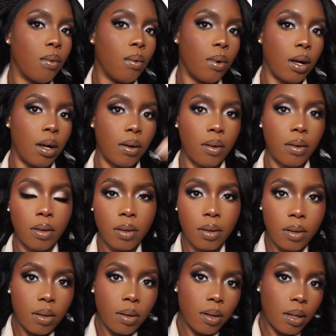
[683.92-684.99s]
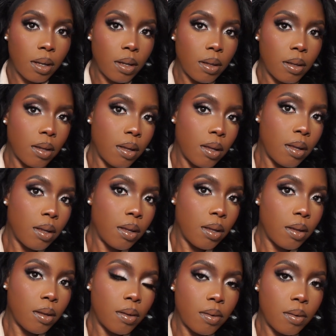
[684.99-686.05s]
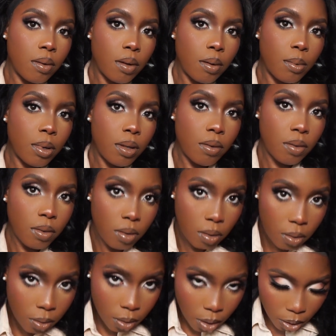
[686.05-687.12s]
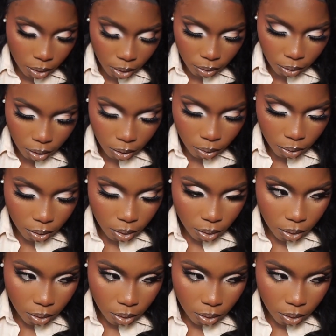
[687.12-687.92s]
Wow. Okay, so I'm going to just take this out,